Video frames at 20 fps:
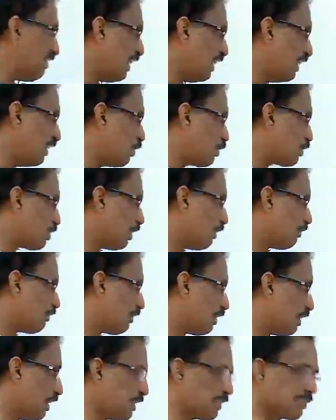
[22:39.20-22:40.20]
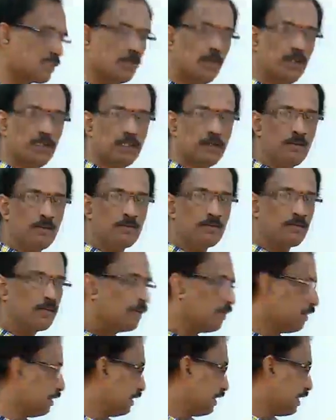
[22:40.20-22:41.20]
of a square,
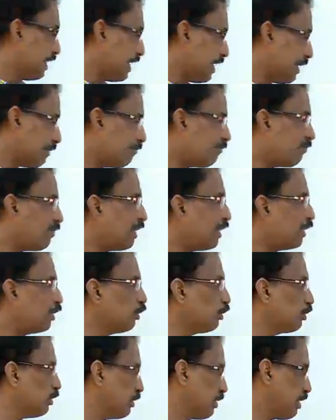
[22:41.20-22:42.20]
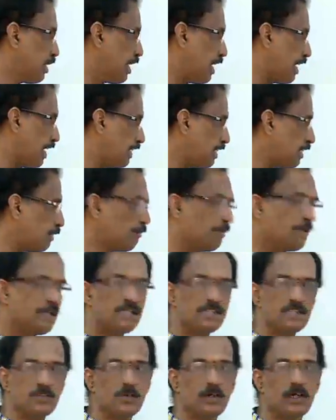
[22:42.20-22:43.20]
m we know and b
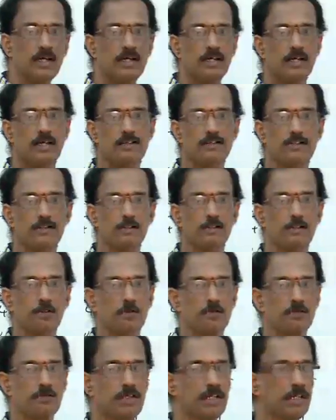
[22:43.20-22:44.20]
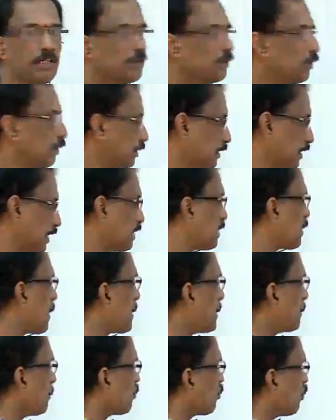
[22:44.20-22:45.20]
square also we know that. So
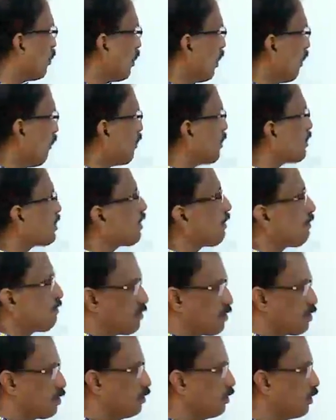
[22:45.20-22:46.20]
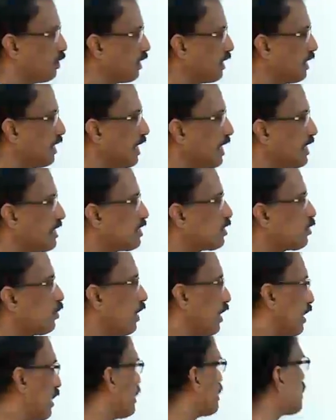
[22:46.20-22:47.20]
if we substitute a square is
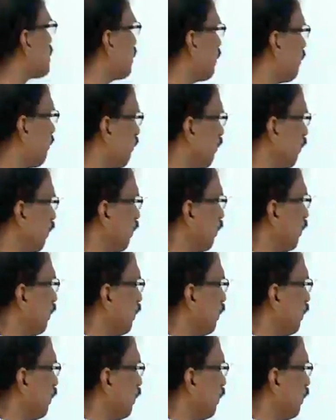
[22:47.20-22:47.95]
4